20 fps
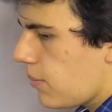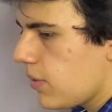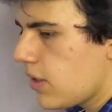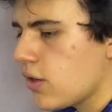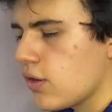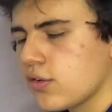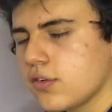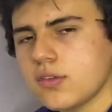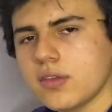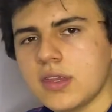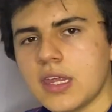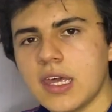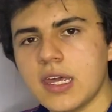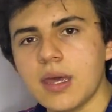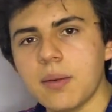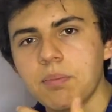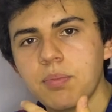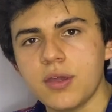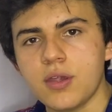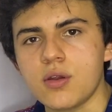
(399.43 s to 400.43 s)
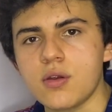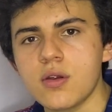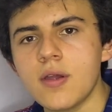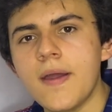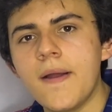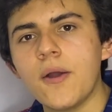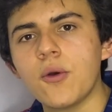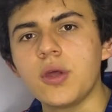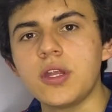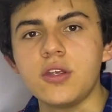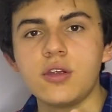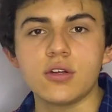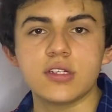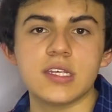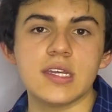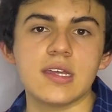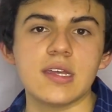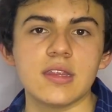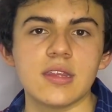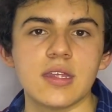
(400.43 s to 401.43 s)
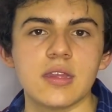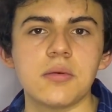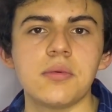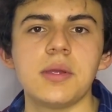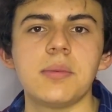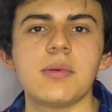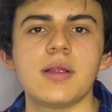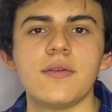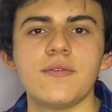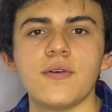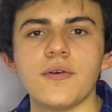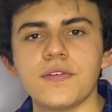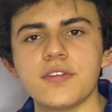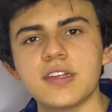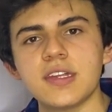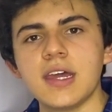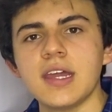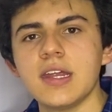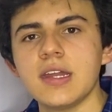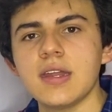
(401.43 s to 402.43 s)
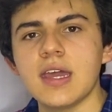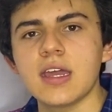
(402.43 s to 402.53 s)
because they appear when you're taking the derivative of sine